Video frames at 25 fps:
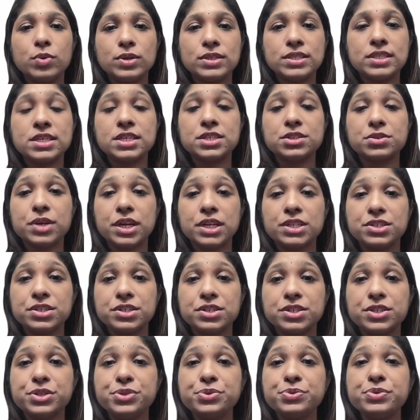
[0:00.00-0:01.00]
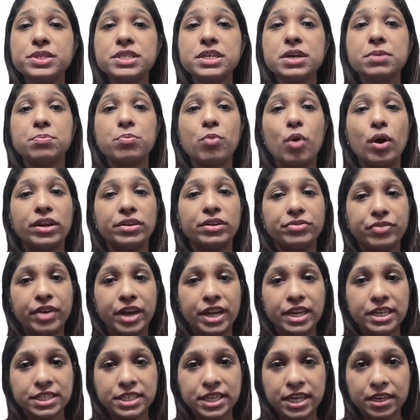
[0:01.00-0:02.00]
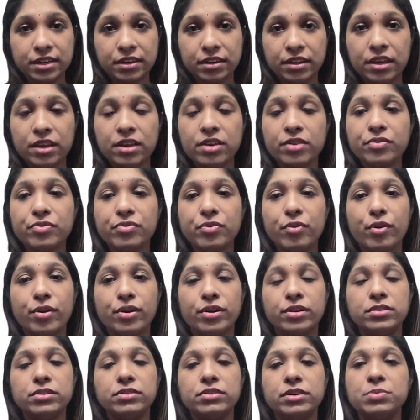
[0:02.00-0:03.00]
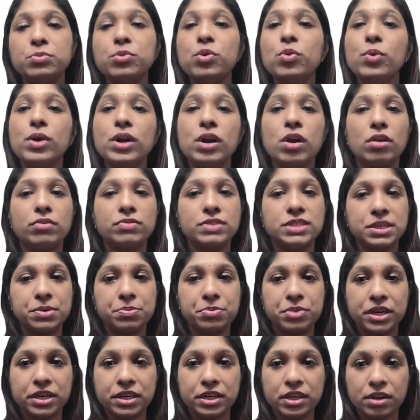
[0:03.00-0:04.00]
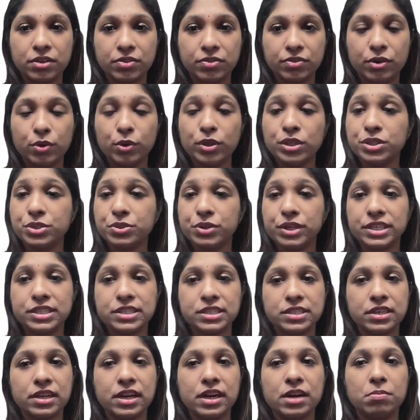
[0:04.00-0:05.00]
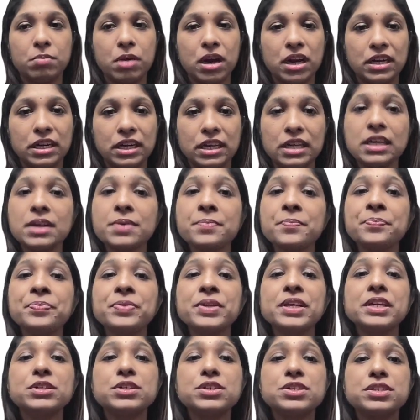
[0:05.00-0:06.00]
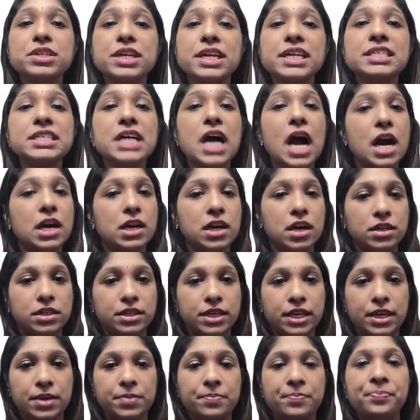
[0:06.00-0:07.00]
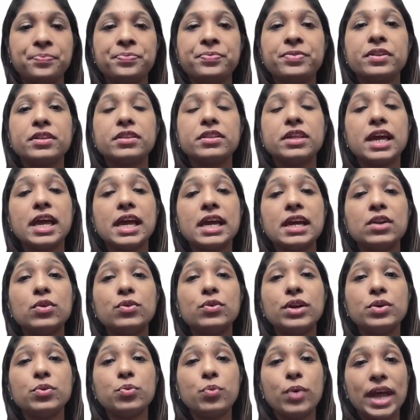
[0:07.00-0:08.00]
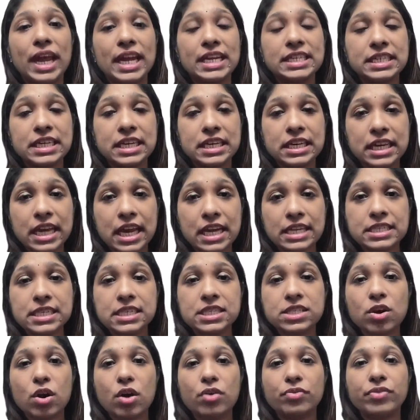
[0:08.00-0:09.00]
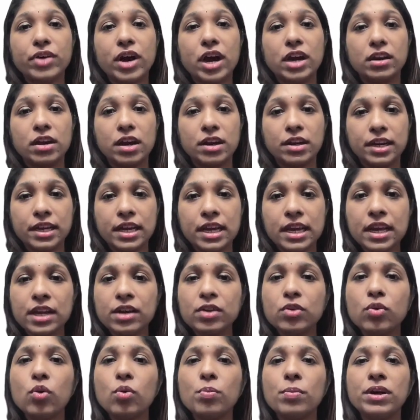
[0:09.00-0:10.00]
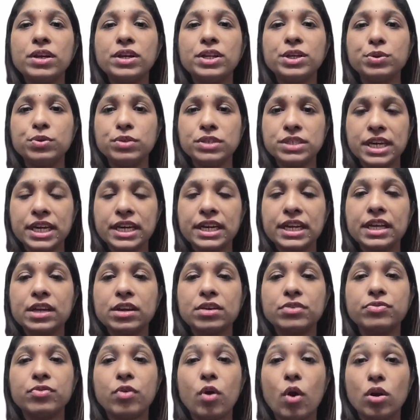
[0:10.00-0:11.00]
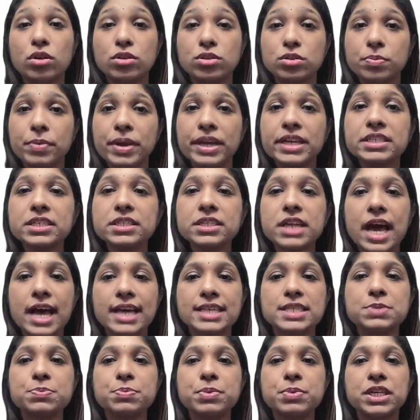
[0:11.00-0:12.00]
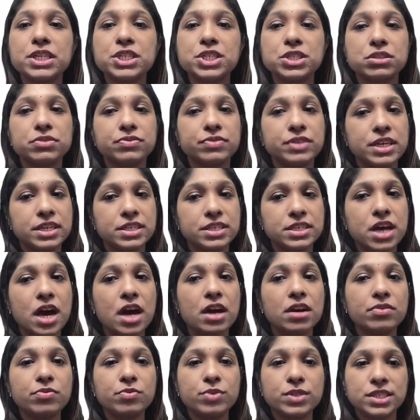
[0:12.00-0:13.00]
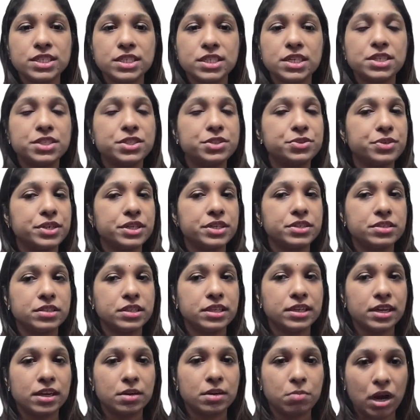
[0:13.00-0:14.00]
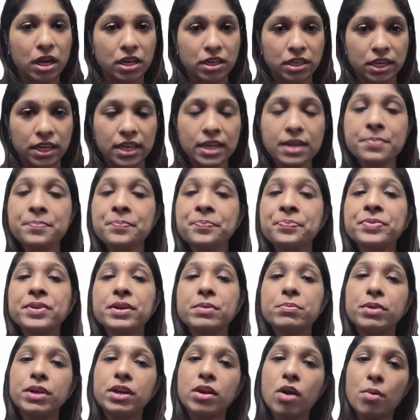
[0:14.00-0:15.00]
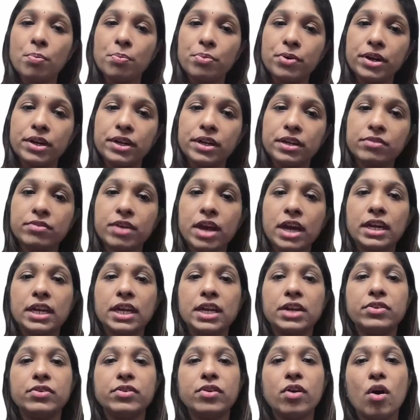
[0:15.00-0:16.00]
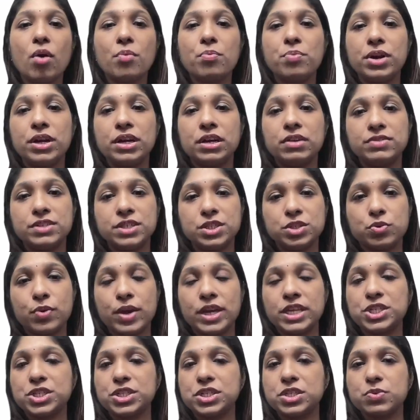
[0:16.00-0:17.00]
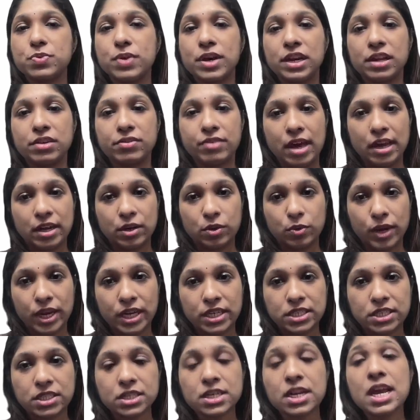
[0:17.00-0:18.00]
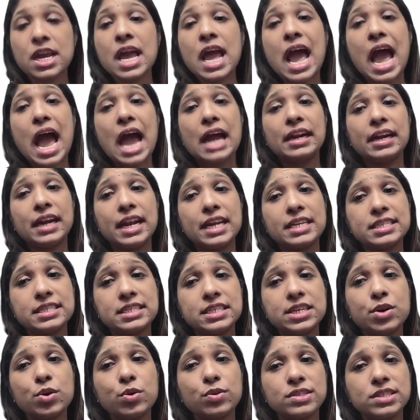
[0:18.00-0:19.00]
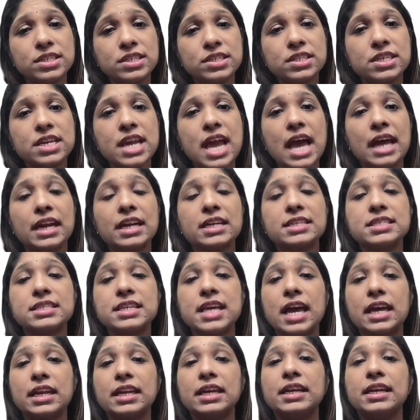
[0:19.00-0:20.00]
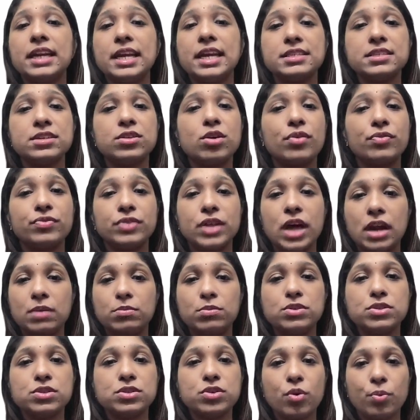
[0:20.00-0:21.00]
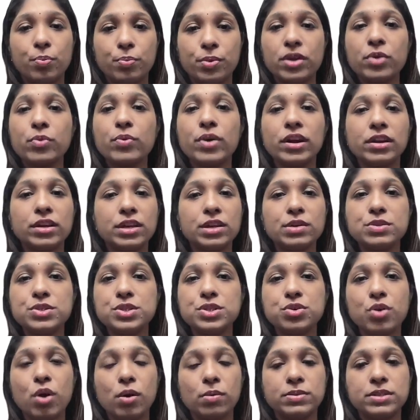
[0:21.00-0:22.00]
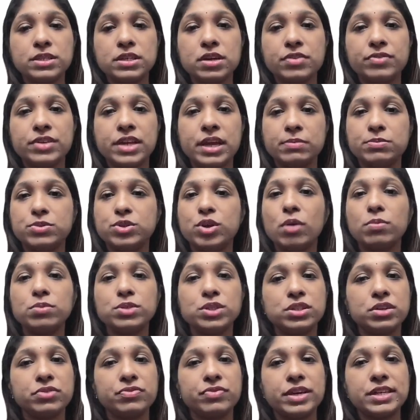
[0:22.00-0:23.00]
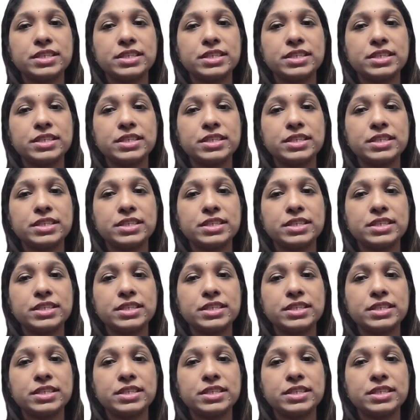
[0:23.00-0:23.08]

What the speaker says: was to introduce a modified technique for the removal of subretinal fluid during scleral buckling to treat RRD. They included 18 cases of RRD in whom a new technique of automated aspiration of the SRF was done during scleral buckling. Preoperative and intraoperative situations were evaluated, and an SD-OCT and a scanning laser ophthalmoscopy were used to observe the absorption of